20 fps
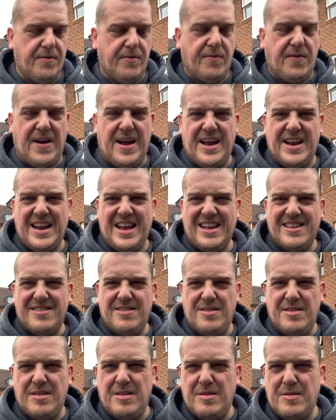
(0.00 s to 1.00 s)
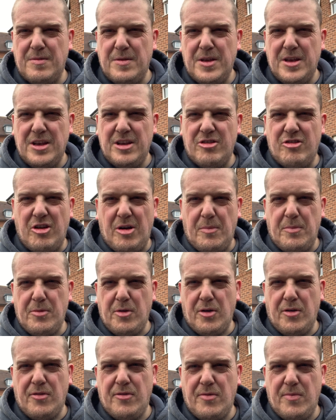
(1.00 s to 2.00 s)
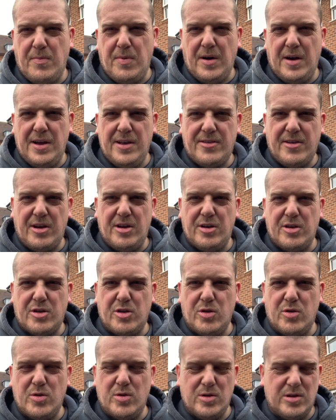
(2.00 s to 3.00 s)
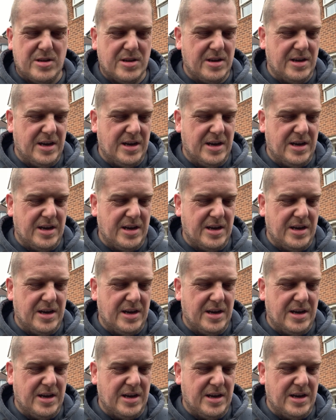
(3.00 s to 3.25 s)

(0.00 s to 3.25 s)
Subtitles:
fan hasn't jumped off by its own accord,